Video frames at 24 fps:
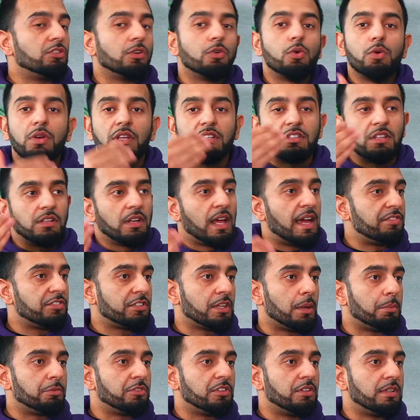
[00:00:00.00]
according to life's
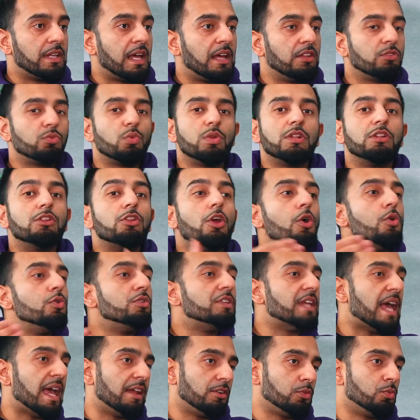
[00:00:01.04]
ups and downs, with no
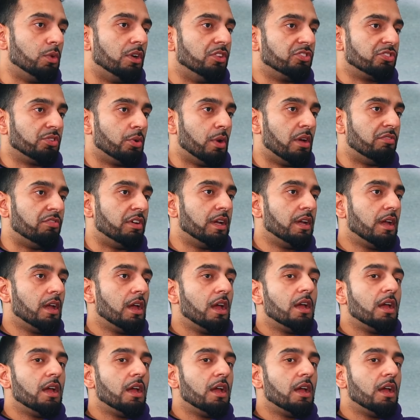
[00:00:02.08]
debt whatsoever.